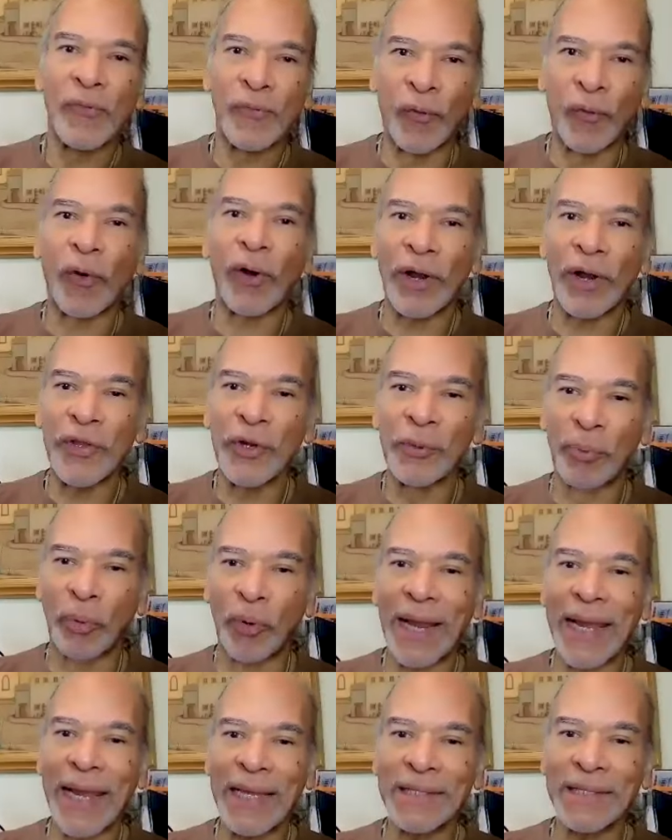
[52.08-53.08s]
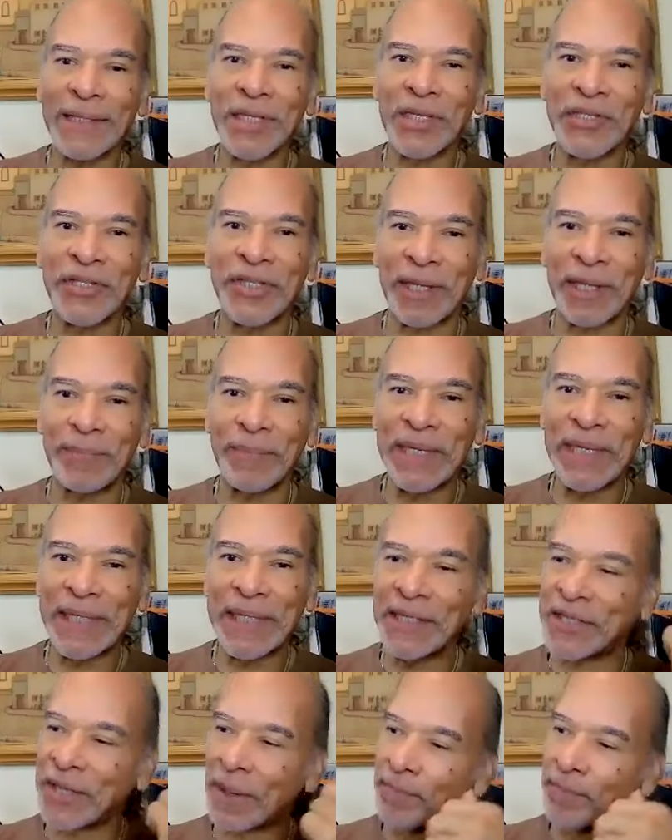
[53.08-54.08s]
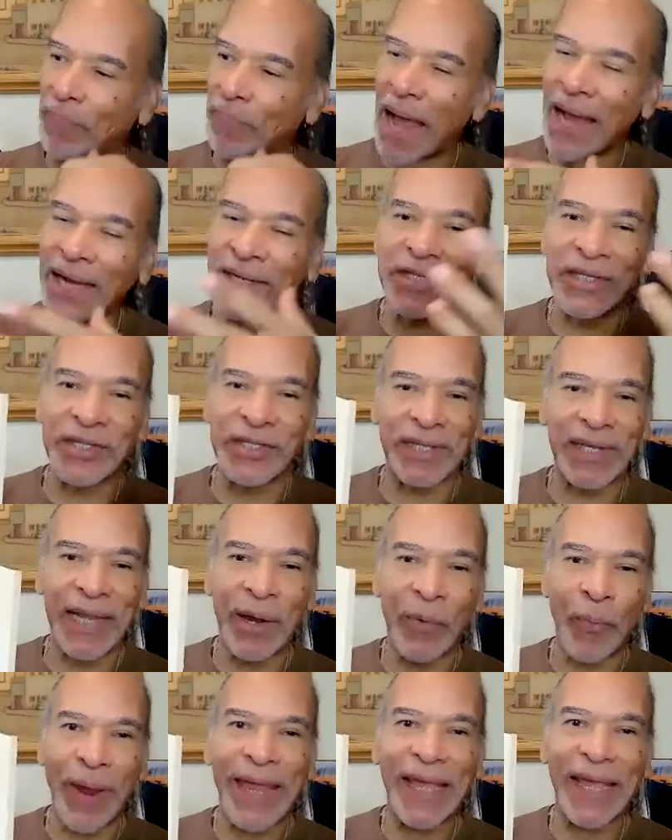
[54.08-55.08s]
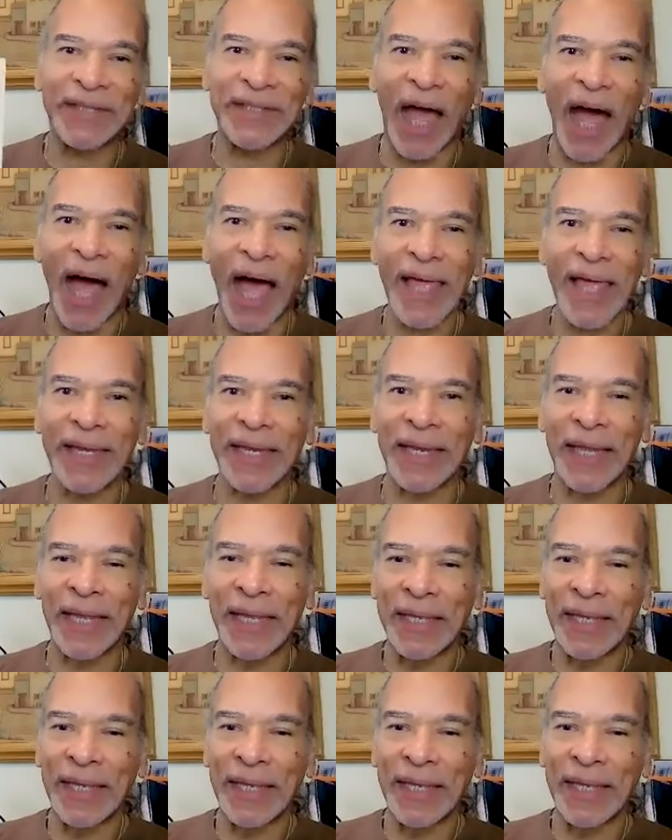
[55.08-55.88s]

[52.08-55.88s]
other brands that sent me these in boxes, and they weigh a ton.